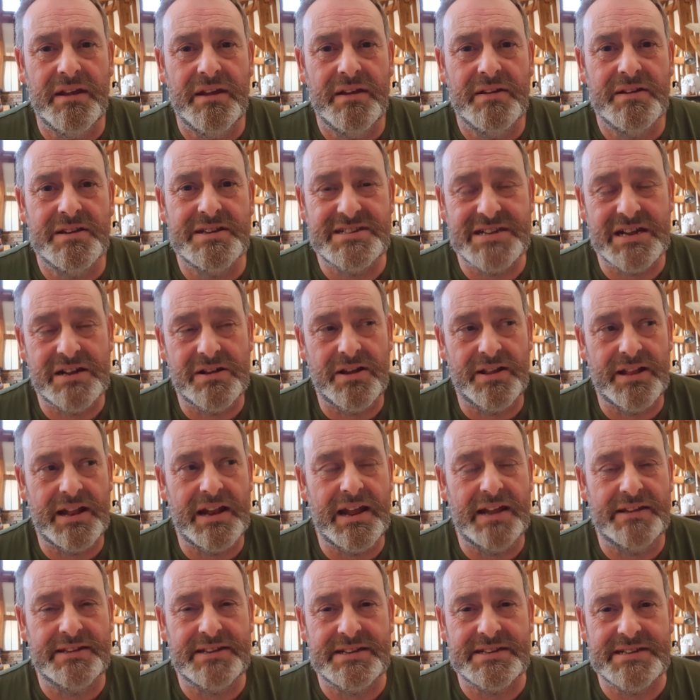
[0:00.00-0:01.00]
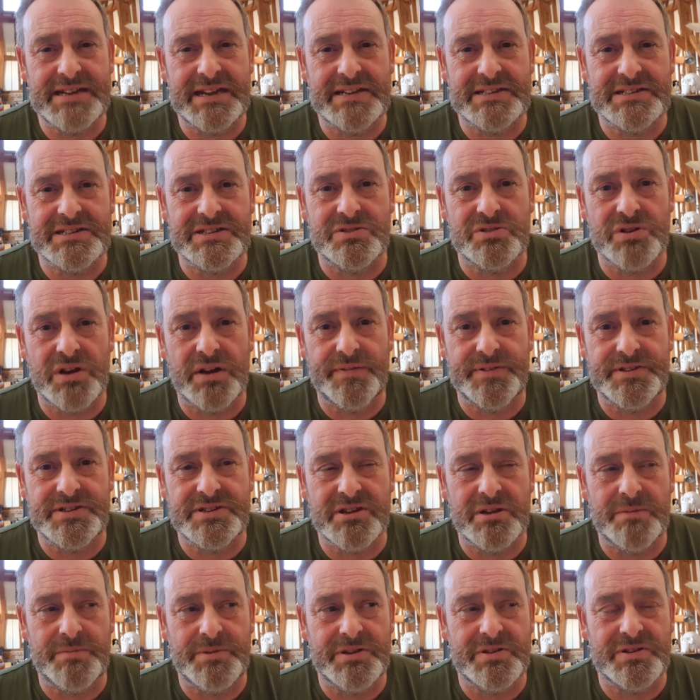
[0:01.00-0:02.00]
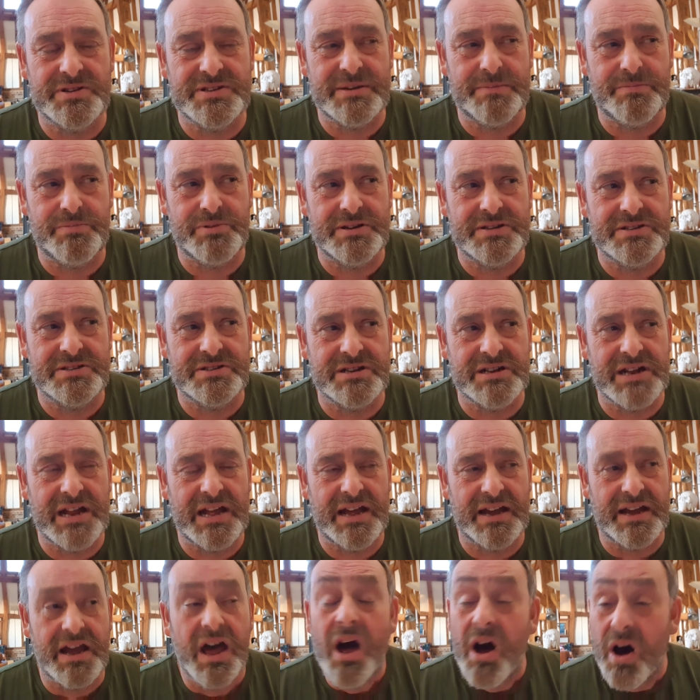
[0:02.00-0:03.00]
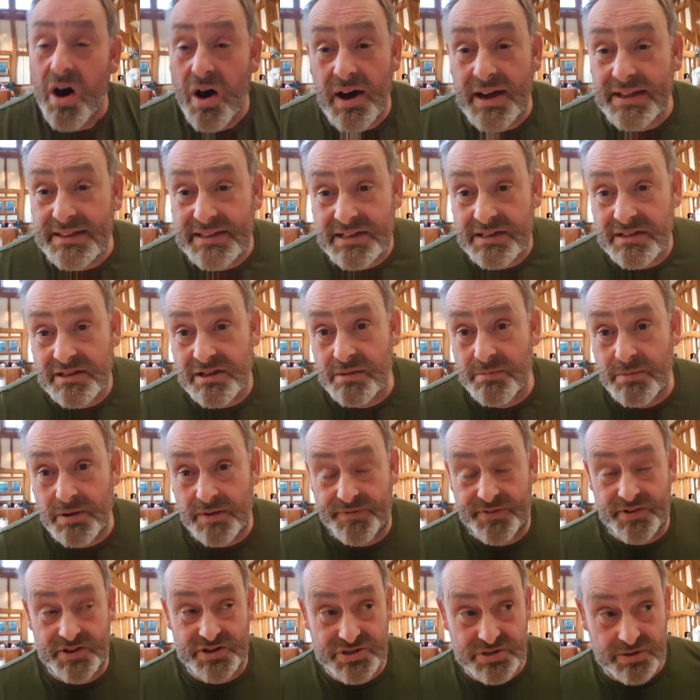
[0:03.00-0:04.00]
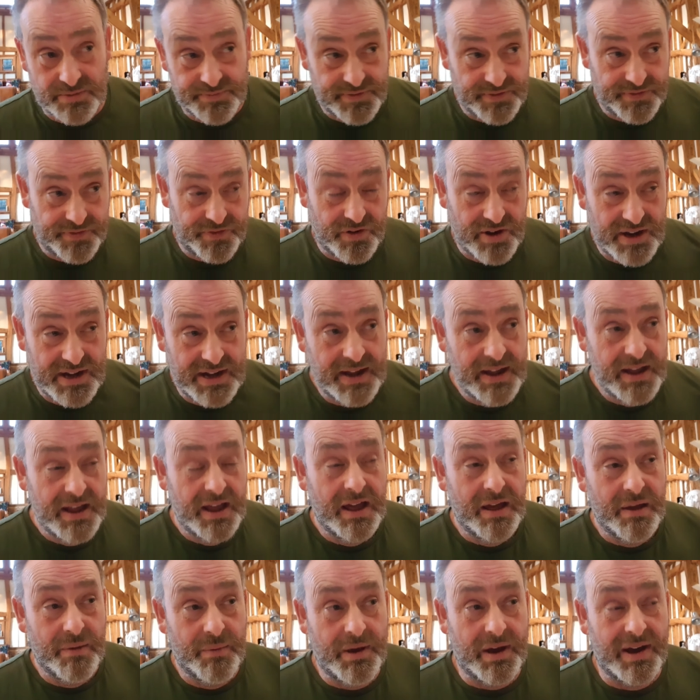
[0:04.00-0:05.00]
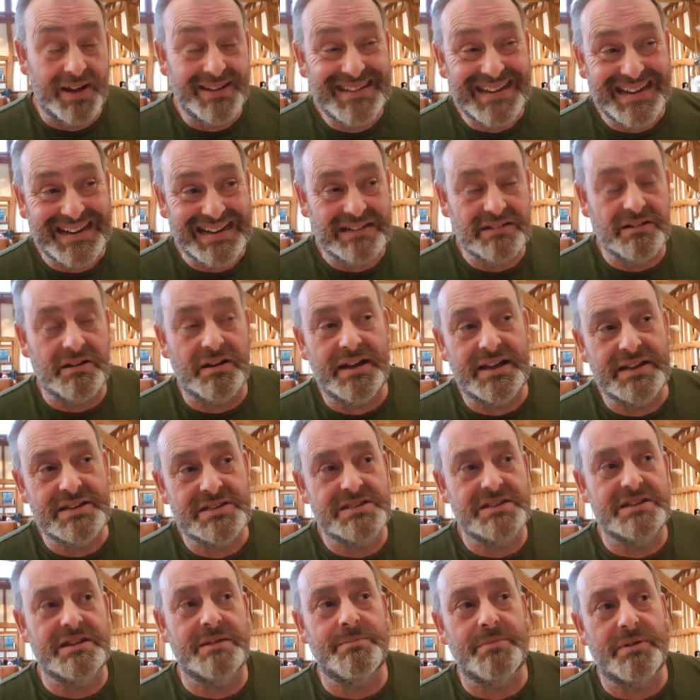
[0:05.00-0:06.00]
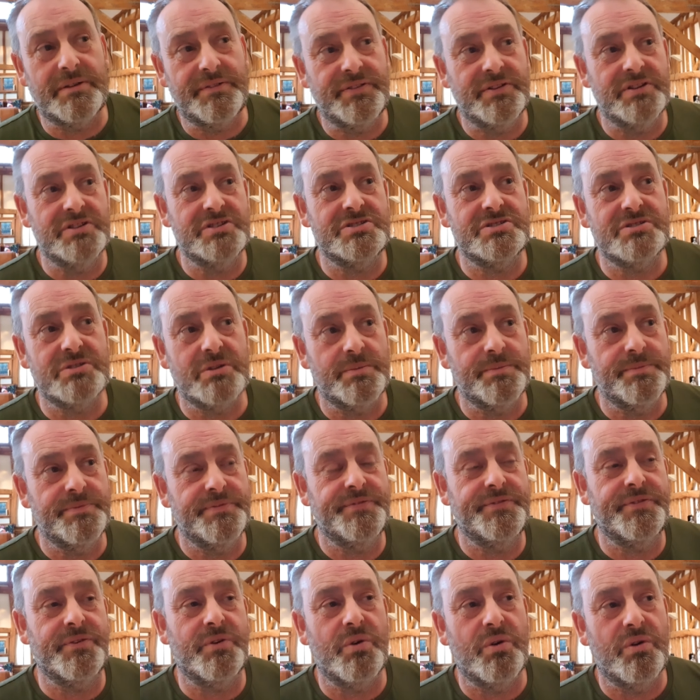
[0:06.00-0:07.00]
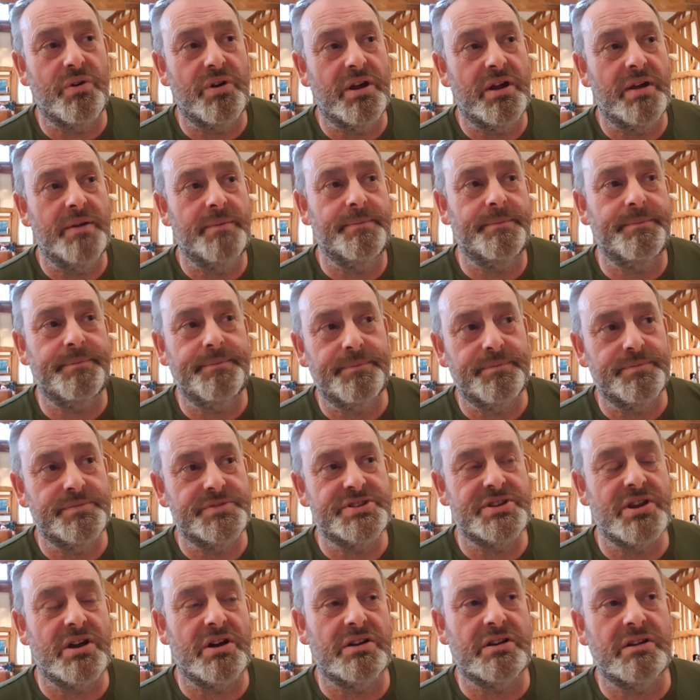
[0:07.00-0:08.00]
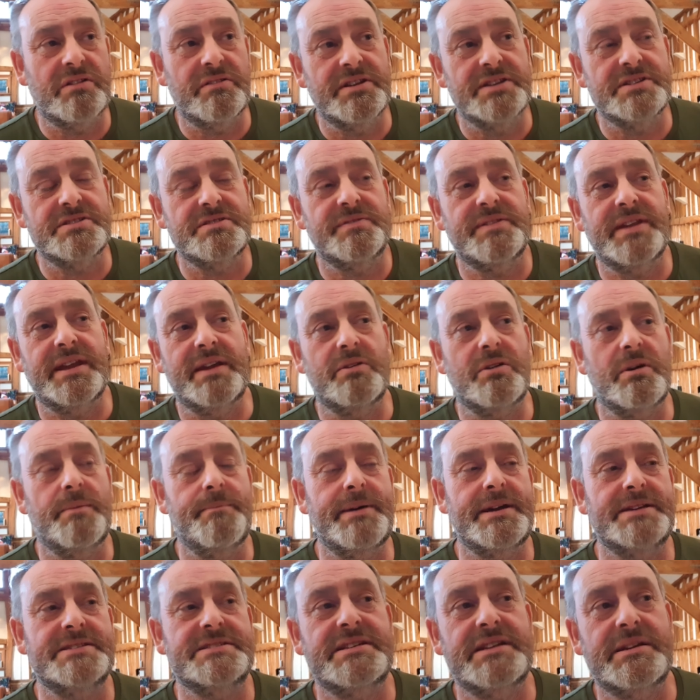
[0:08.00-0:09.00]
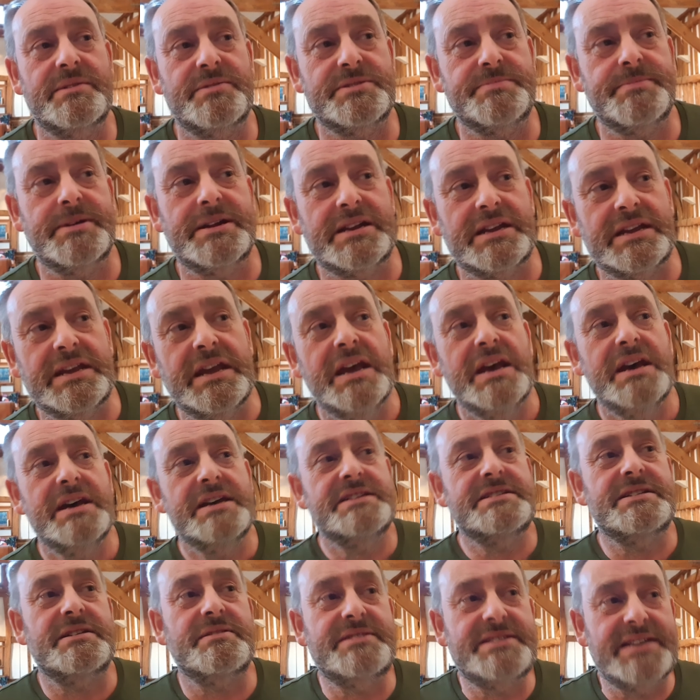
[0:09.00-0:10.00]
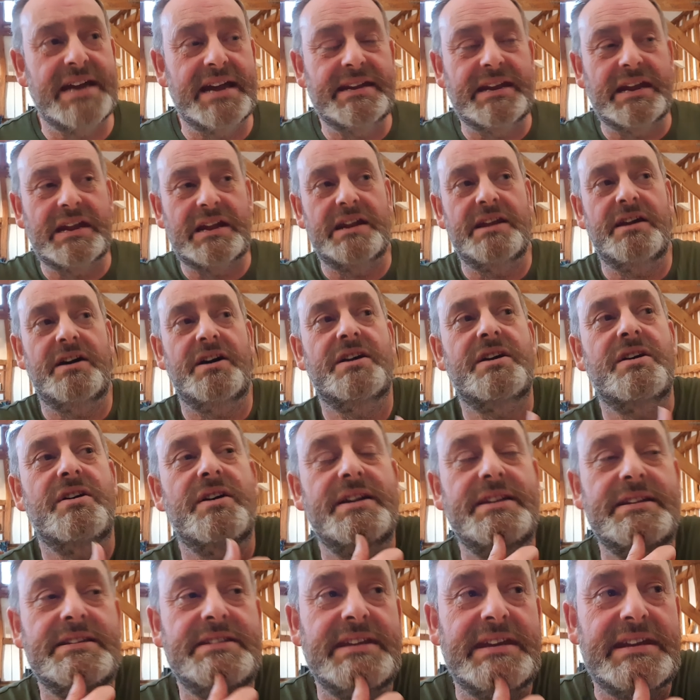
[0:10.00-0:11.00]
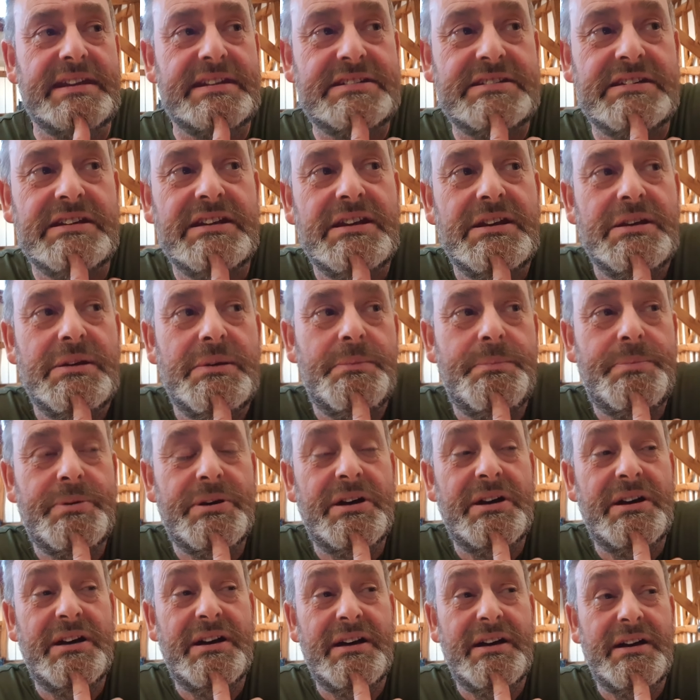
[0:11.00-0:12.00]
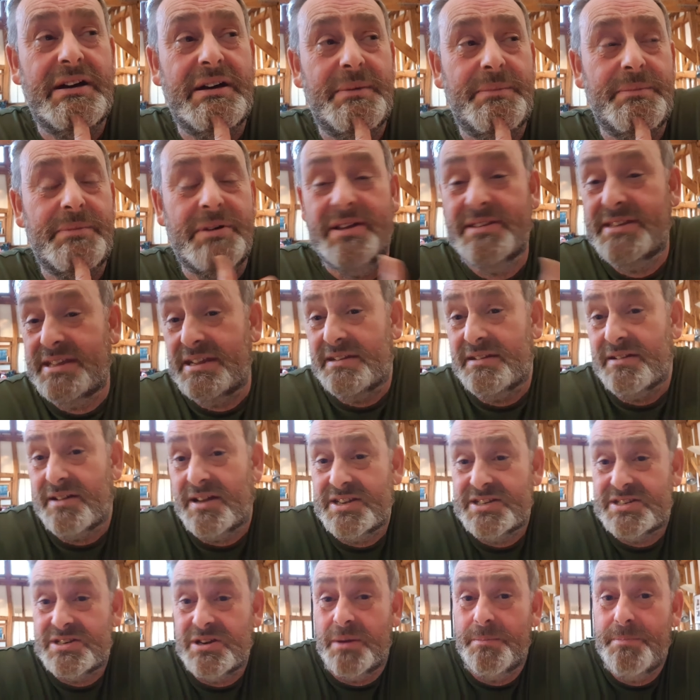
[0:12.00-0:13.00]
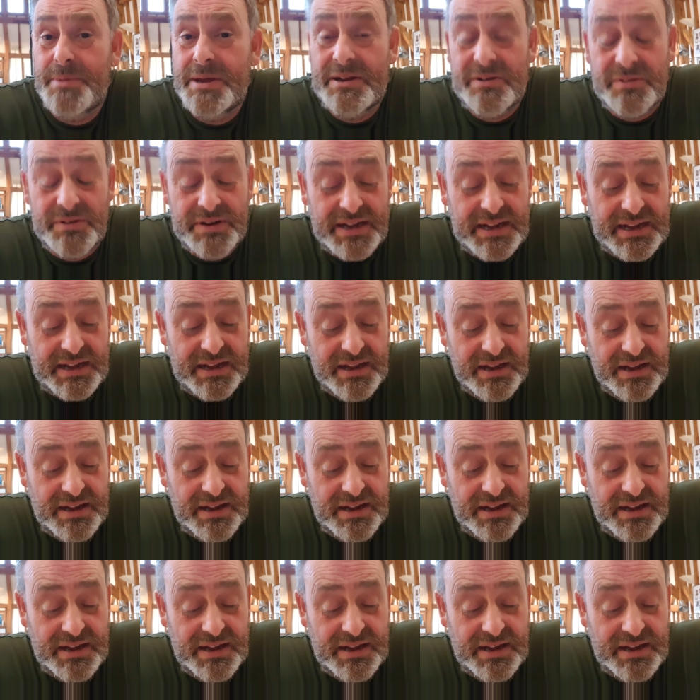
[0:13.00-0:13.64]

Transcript: He said like the London taxi drivers do because it brings good luck. I didn't do my first job for free. Well, I did. I actually did my first job for Star Couriers who have now gone bust and owe us money. So technically I kind of did, but I didn't actually. I bid on it.